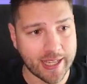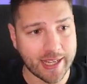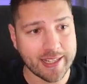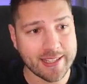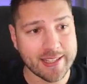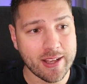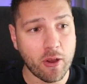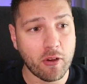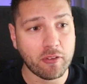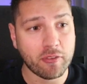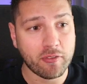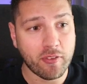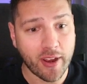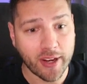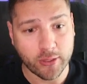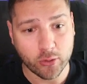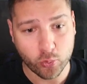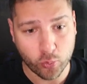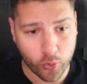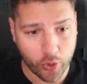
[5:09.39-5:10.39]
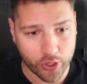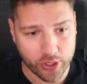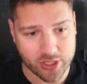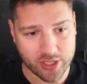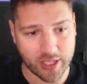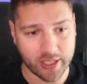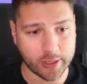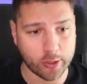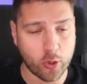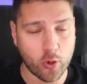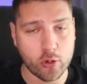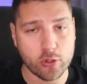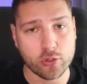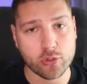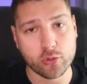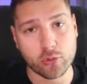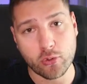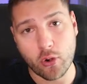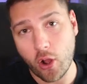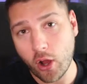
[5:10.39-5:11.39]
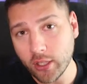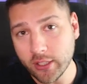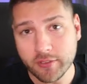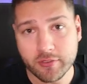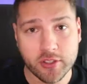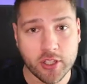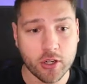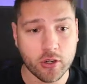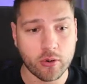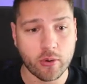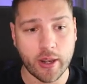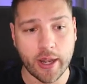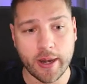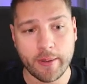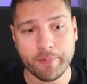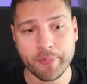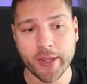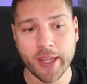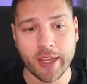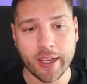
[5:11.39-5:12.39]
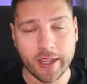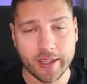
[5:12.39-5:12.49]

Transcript: That is how find works. It goes through all of the array